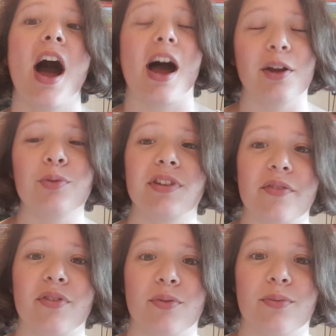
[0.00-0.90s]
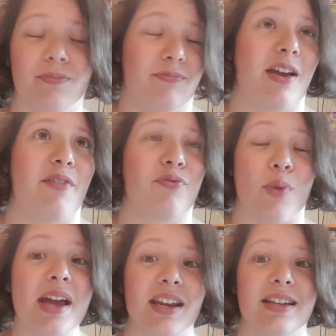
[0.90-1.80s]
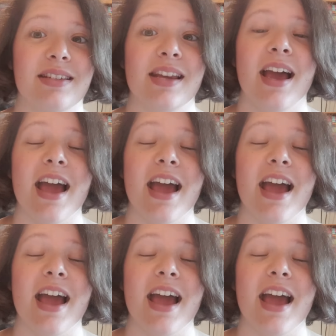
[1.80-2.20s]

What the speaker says: I would never have read it,